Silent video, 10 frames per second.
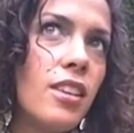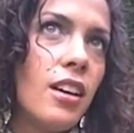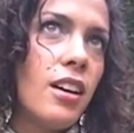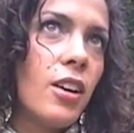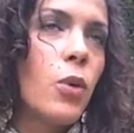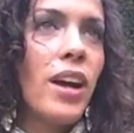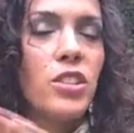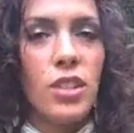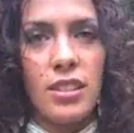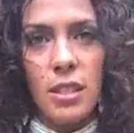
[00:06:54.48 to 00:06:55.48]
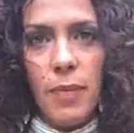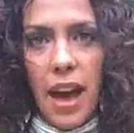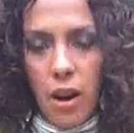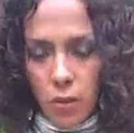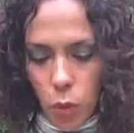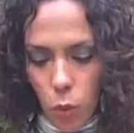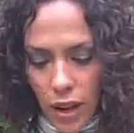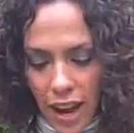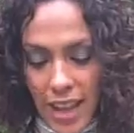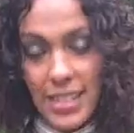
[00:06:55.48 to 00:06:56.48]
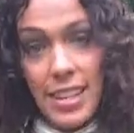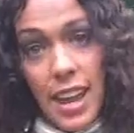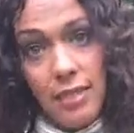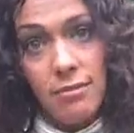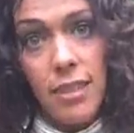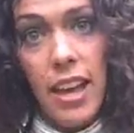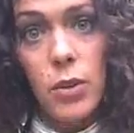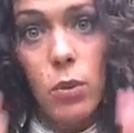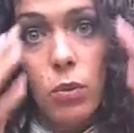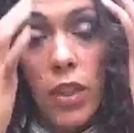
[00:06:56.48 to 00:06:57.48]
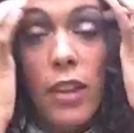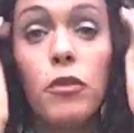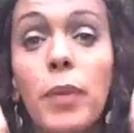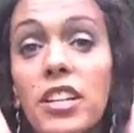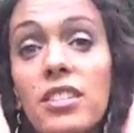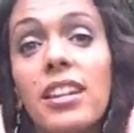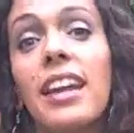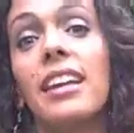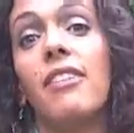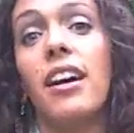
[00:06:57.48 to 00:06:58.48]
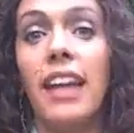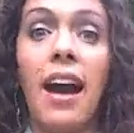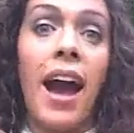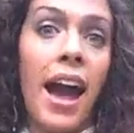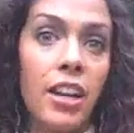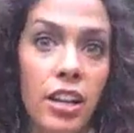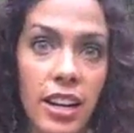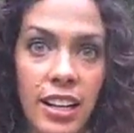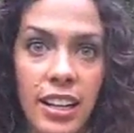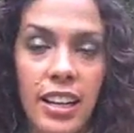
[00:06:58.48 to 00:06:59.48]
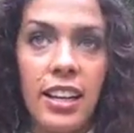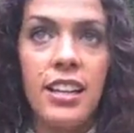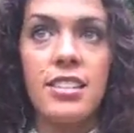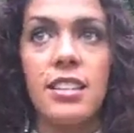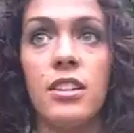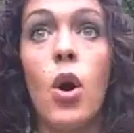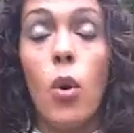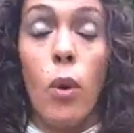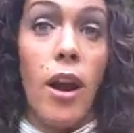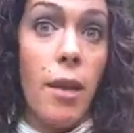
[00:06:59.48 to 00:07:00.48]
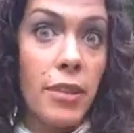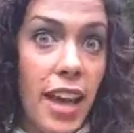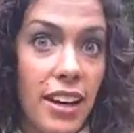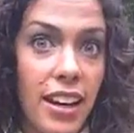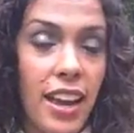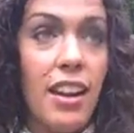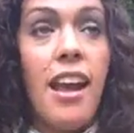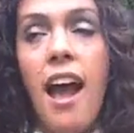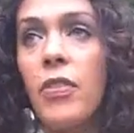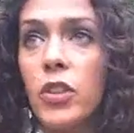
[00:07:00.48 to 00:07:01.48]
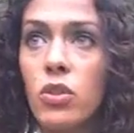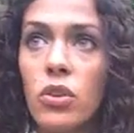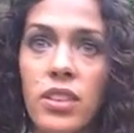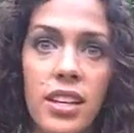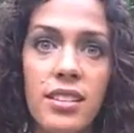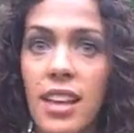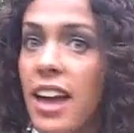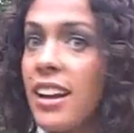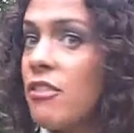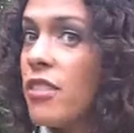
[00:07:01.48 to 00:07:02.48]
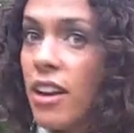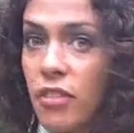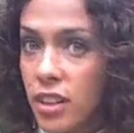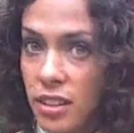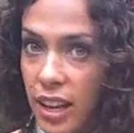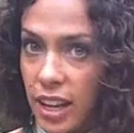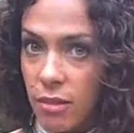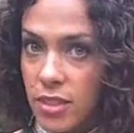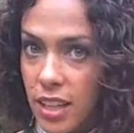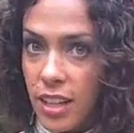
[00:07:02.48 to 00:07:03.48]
the questions about what I say and the information that I give out and how accurate it is and where I'm getting it. And the truth is, and I've never claimed